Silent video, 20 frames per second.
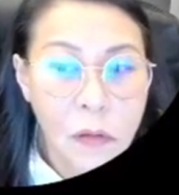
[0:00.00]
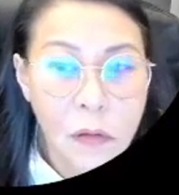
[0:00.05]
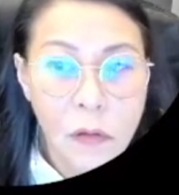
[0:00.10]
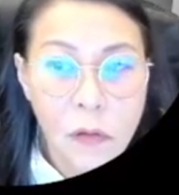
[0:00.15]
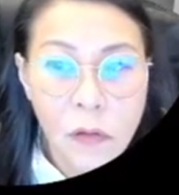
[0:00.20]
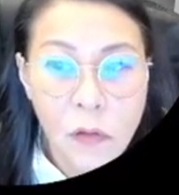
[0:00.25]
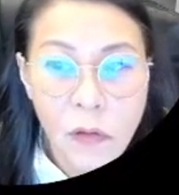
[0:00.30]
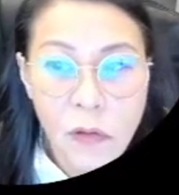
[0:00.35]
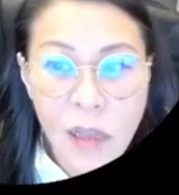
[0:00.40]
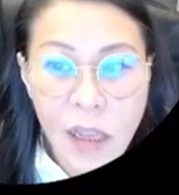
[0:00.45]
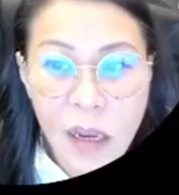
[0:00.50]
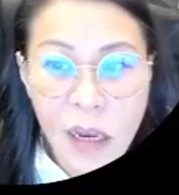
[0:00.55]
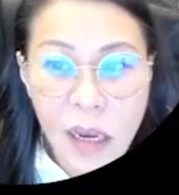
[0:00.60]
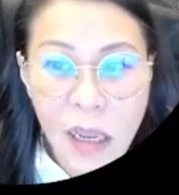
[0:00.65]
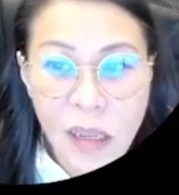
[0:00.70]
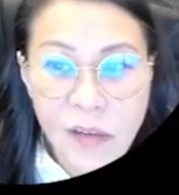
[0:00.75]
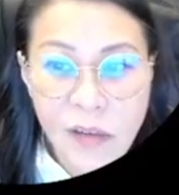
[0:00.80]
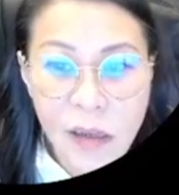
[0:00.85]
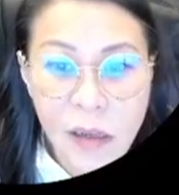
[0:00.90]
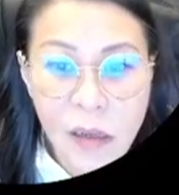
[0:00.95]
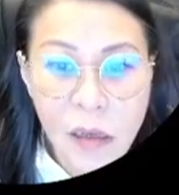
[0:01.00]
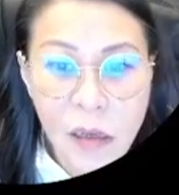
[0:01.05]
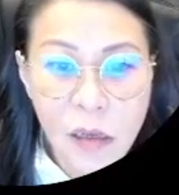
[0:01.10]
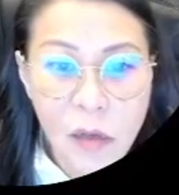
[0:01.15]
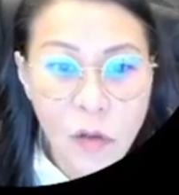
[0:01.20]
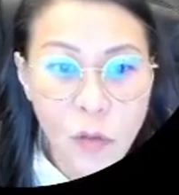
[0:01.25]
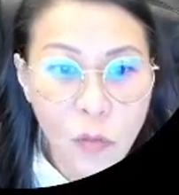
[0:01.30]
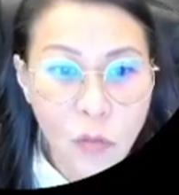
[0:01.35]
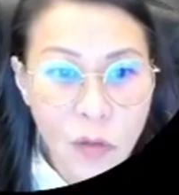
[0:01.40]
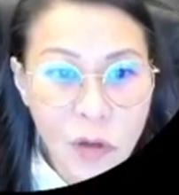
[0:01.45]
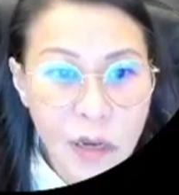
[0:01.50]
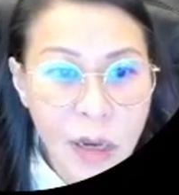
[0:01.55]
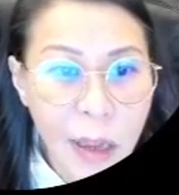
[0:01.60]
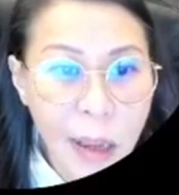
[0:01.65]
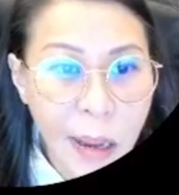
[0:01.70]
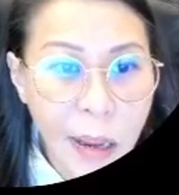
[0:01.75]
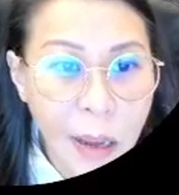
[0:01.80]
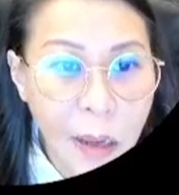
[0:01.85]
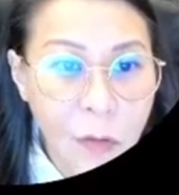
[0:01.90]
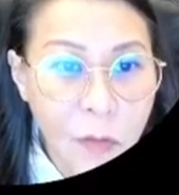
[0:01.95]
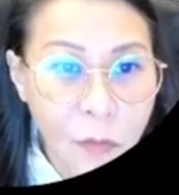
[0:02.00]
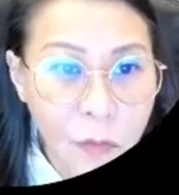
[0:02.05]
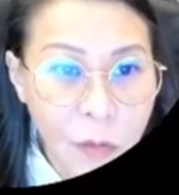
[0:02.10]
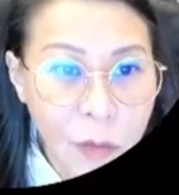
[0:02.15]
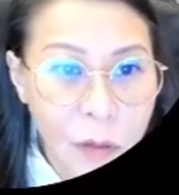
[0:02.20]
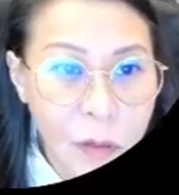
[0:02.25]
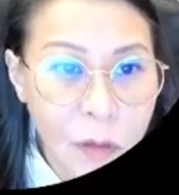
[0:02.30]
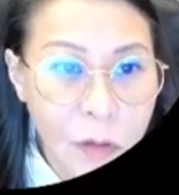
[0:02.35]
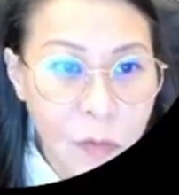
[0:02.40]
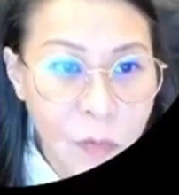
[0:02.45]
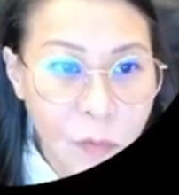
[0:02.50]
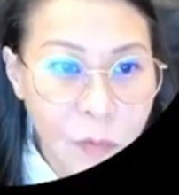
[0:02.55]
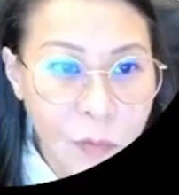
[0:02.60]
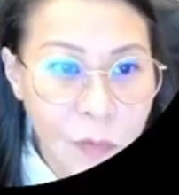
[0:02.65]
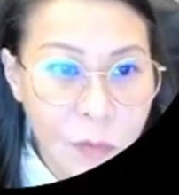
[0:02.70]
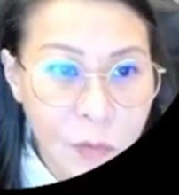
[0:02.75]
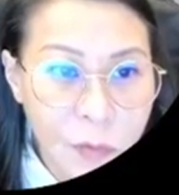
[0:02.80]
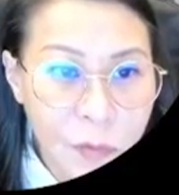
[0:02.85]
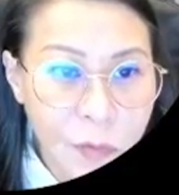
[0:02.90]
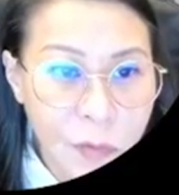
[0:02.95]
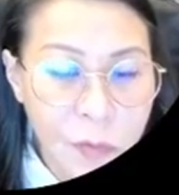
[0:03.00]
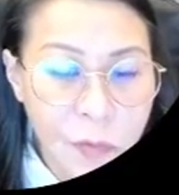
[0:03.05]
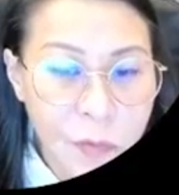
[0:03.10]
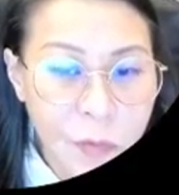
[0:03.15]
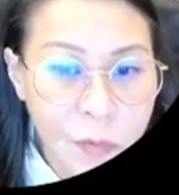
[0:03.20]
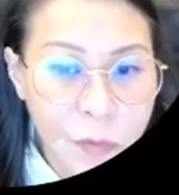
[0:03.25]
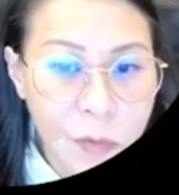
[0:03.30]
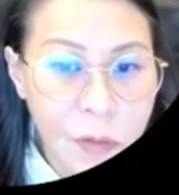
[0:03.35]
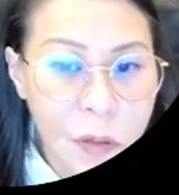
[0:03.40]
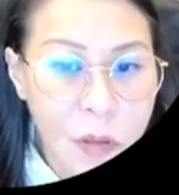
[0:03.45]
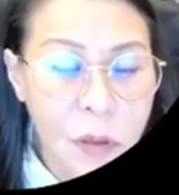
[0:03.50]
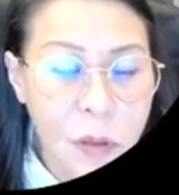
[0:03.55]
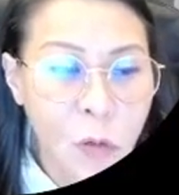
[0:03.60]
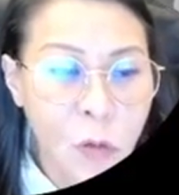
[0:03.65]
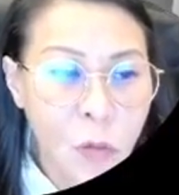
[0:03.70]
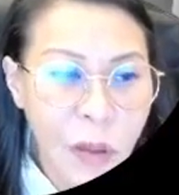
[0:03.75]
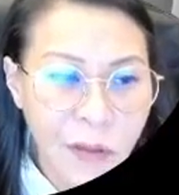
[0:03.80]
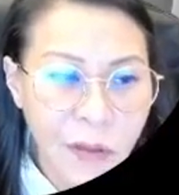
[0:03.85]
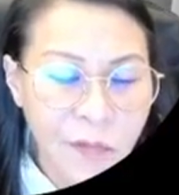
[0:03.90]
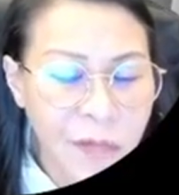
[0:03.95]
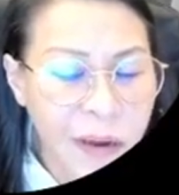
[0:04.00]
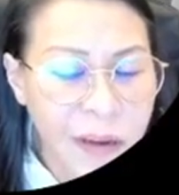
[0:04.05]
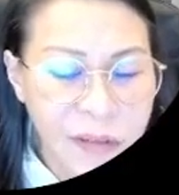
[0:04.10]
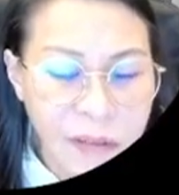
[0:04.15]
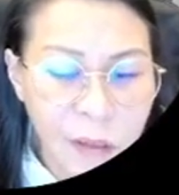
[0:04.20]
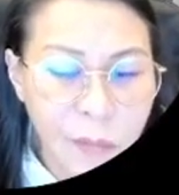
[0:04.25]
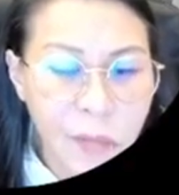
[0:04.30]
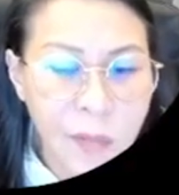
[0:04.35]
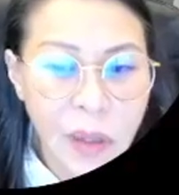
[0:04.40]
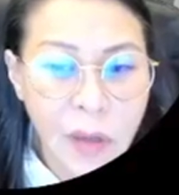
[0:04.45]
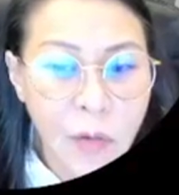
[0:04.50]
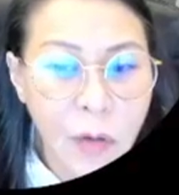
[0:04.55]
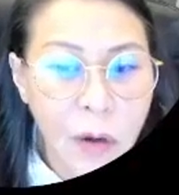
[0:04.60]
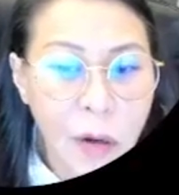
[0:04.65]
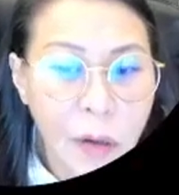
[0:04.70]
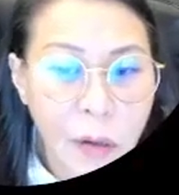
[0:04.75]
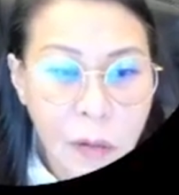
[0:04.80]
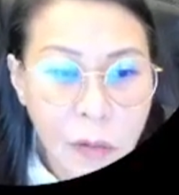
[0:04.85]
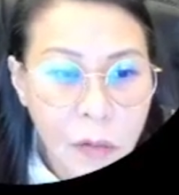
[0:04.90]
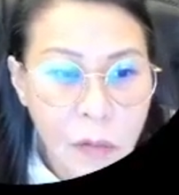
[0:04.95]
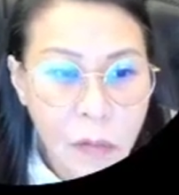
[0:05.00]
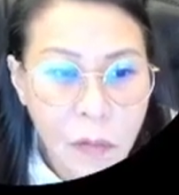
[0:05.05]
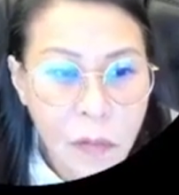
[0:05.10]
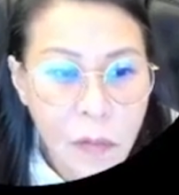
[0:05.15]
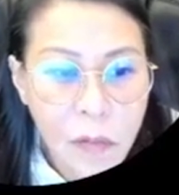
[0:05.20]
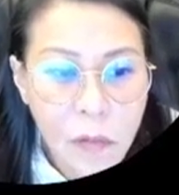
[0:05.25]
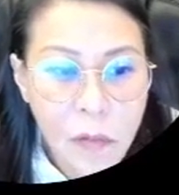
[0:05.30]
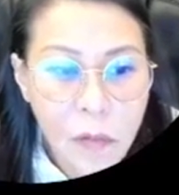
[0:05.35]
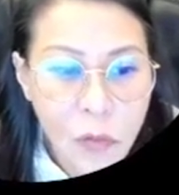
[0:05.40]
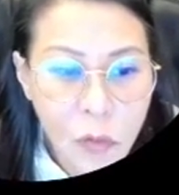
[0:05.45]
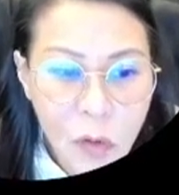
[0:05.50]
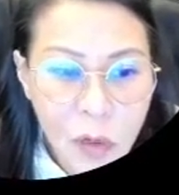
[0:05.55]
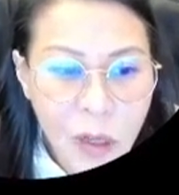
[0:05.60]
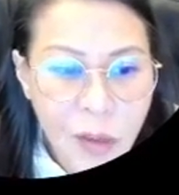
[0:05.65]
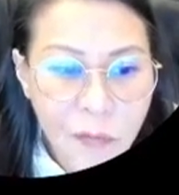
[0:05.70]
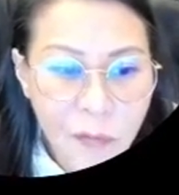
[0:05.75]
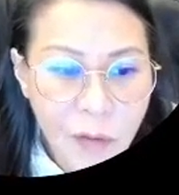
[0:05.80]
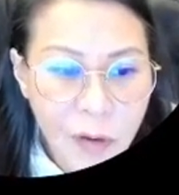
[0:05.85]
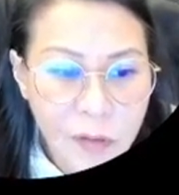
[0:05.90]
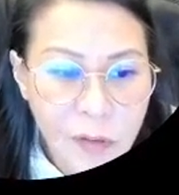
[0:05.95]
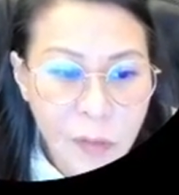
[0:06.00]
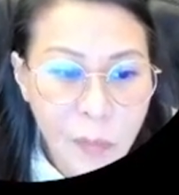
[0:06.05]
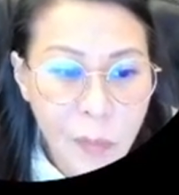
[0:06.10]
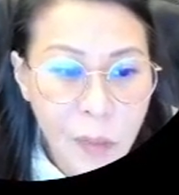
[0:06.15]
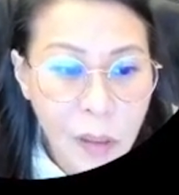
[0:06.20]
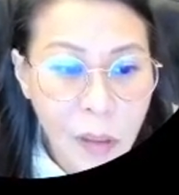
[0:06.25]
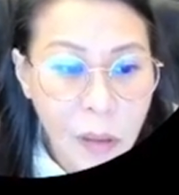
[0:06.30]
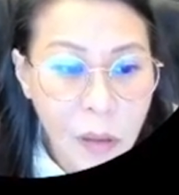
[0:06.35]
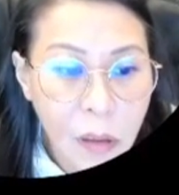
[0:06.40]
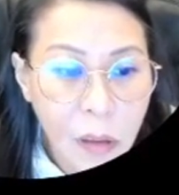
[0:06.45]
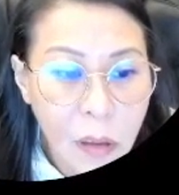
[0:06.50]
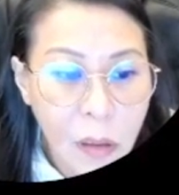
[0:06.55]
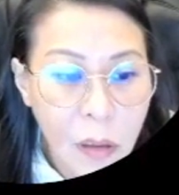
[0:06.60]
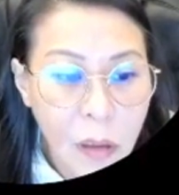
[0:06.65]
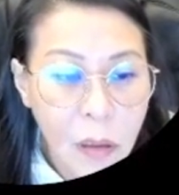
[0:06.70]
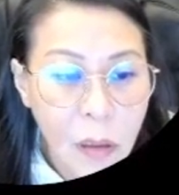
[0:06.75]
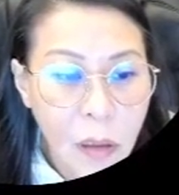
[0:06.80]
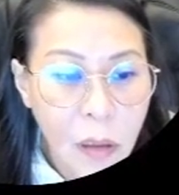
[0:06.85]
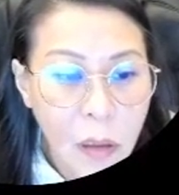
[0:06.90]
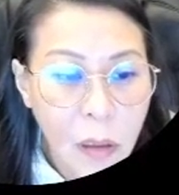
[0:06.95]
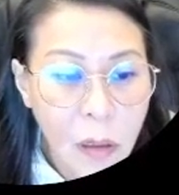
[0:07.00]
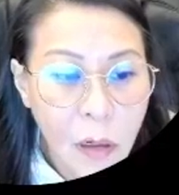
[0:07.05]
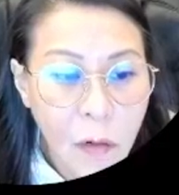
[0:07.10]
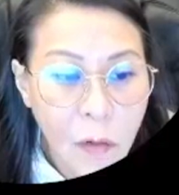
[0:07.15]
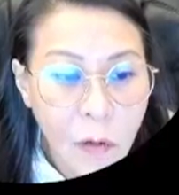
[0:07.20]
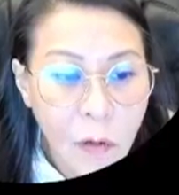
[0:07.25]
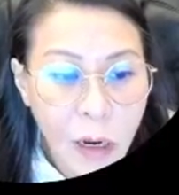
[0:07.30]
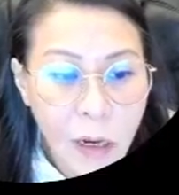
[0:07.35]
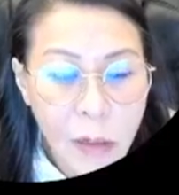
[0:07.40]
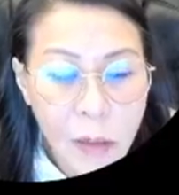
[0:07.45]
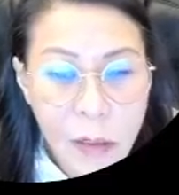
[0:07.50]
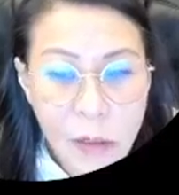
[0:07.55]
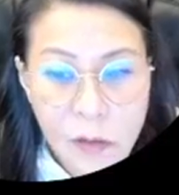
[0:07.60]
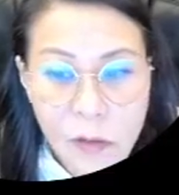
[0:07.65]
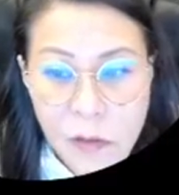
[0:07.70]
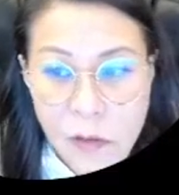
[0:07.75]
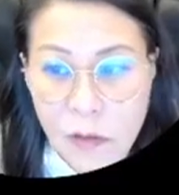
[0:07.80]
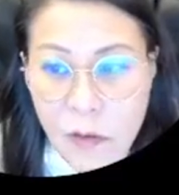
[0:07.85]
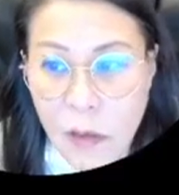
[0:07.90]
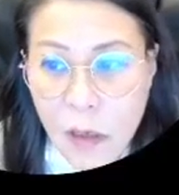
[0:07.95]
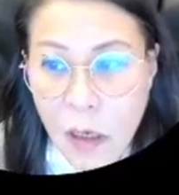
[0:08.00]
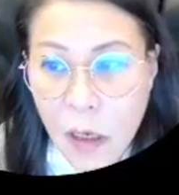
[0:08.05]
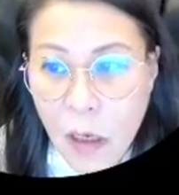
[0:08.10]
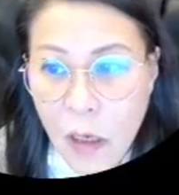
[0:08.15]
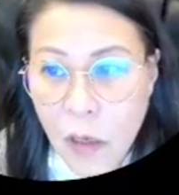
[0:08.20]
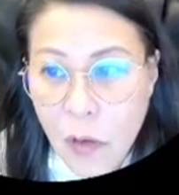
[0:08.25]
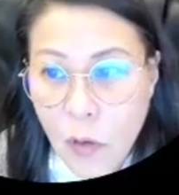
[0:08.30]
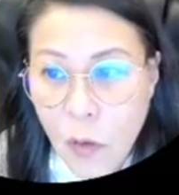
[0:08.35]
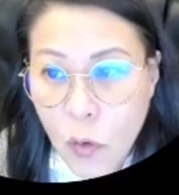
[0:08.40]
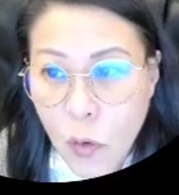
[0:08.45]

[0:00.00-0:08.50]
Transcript: so there luck cycle you read lah you read you read read read read read you can find something one you sure can find something right this is the